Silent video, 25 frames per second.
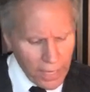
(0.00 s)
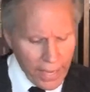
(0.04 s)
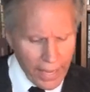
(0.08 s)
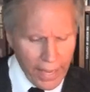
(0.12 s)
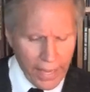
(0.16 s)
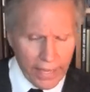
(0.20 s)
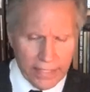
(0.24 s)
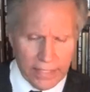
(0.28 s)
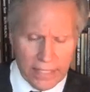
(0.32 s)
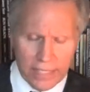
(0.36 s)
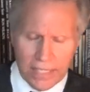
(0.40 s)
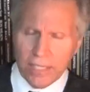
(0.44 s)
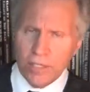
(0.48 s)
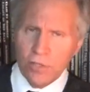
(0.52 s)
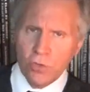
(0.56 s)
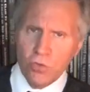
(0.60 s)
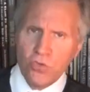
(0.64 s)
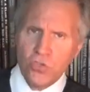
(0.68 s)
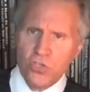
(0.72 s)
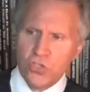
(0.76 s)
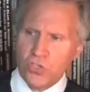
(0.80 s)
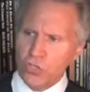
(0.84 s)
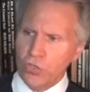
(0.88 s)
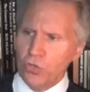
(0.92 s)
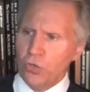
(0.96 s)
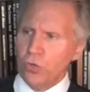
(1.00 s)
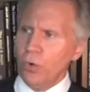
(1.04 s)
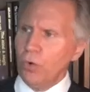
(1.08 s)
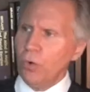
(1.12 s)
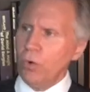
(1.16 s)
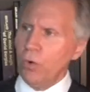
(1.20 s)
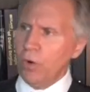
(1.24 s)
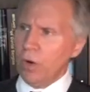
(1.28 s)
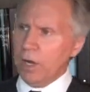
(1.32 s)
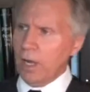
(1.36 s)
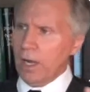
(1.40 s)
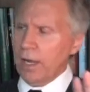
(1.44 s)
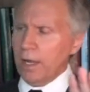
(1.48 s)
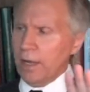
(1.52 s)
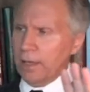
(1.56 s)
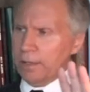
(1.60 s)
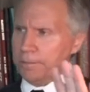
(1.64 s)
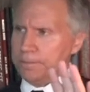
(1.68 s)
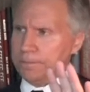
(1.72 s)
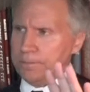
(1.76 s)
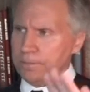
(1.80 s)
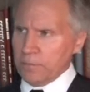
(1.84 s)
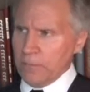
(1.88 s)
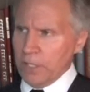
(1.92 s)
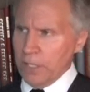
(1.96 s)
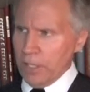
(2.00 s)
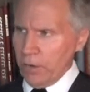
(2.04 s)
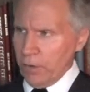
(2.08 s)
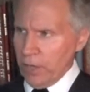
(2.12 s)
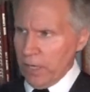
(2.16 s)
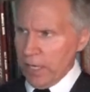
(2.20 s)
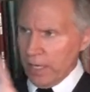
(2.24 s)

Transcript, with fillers: And he used to, you know,